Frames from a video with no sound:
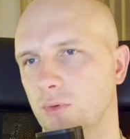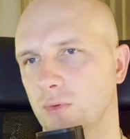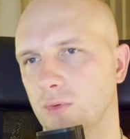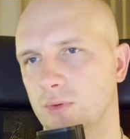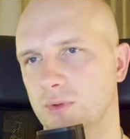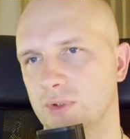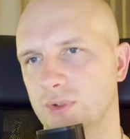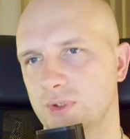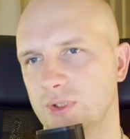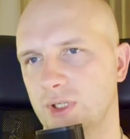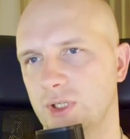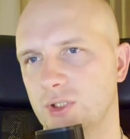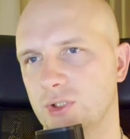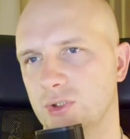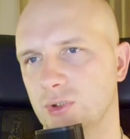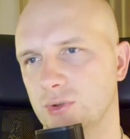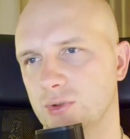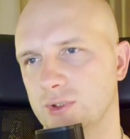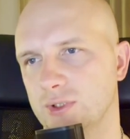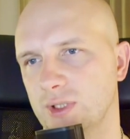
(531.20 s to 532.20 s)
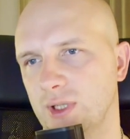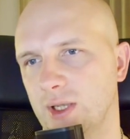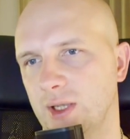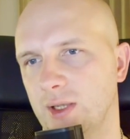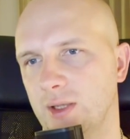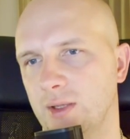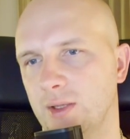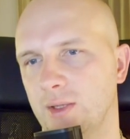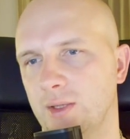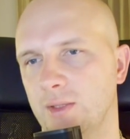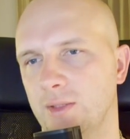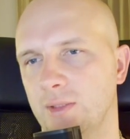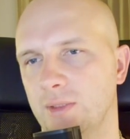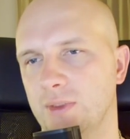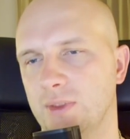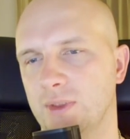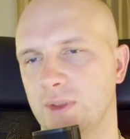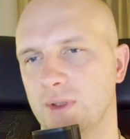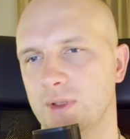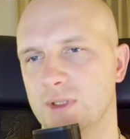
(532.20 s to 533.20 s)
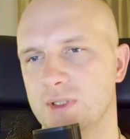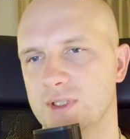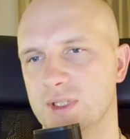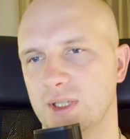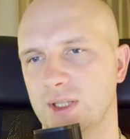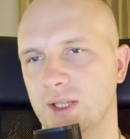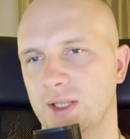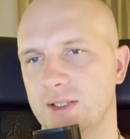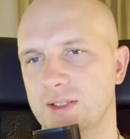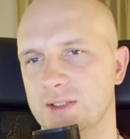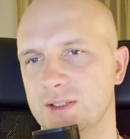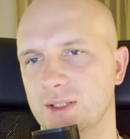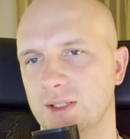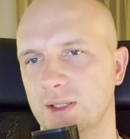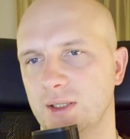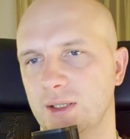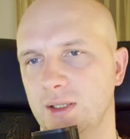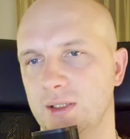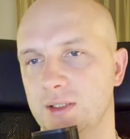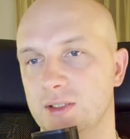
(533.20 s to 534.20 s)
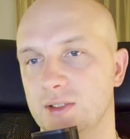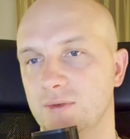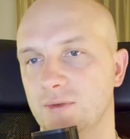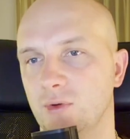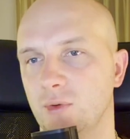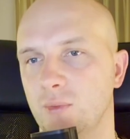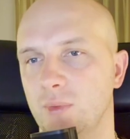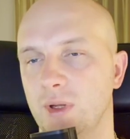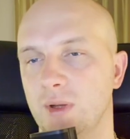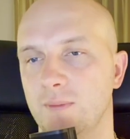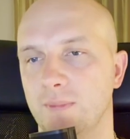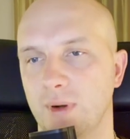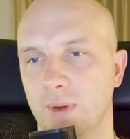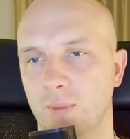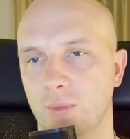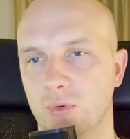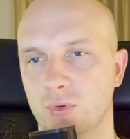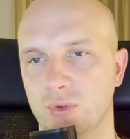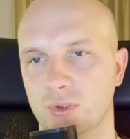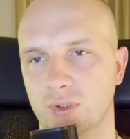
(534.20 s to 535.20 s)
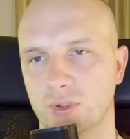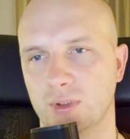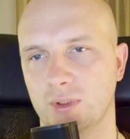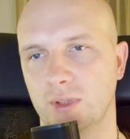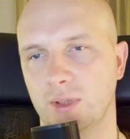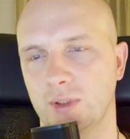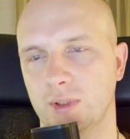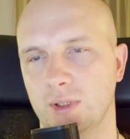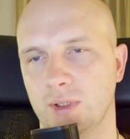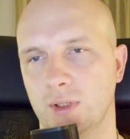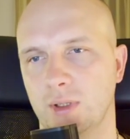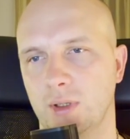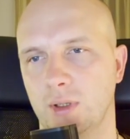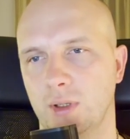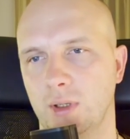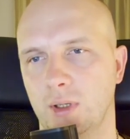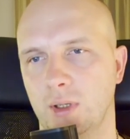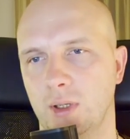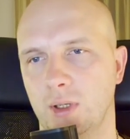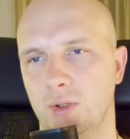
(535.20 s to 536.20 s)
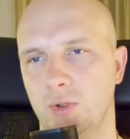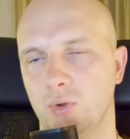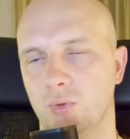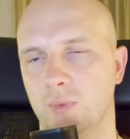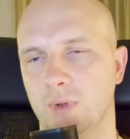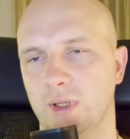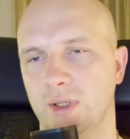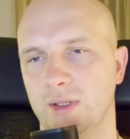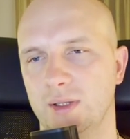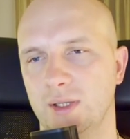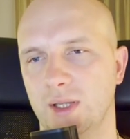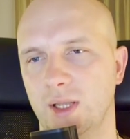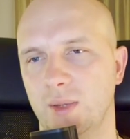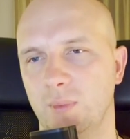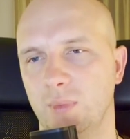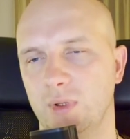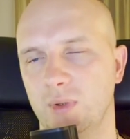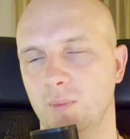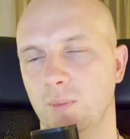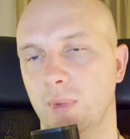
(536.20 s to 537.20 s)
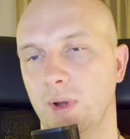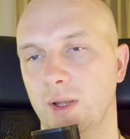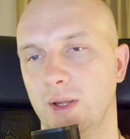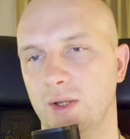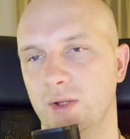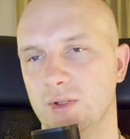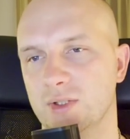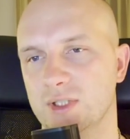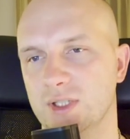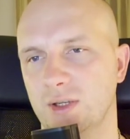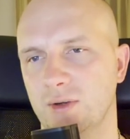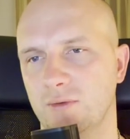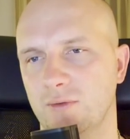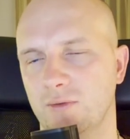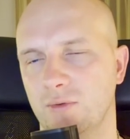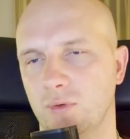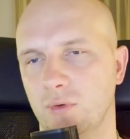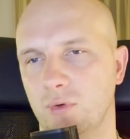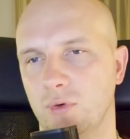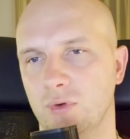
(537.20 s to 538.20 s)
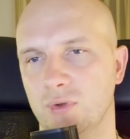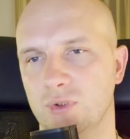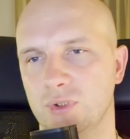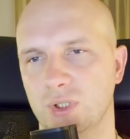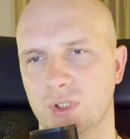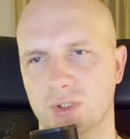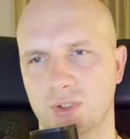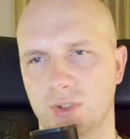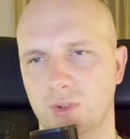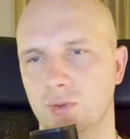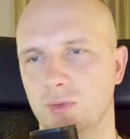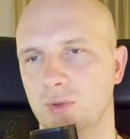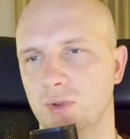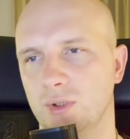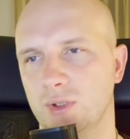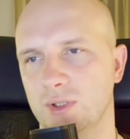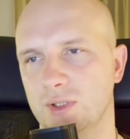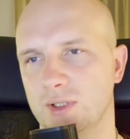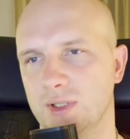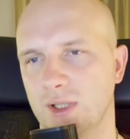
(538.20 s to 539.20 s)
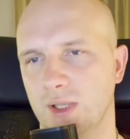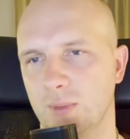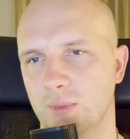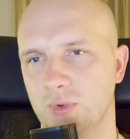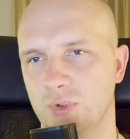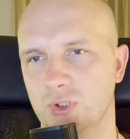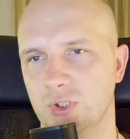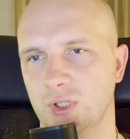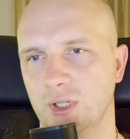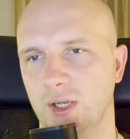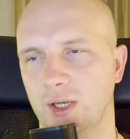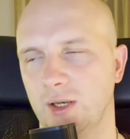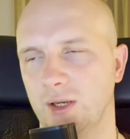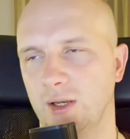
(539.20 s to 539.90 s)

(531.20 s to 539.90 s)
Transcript: screenshots are added. The next it will be promotion text. You may type it by yourself or just use some generic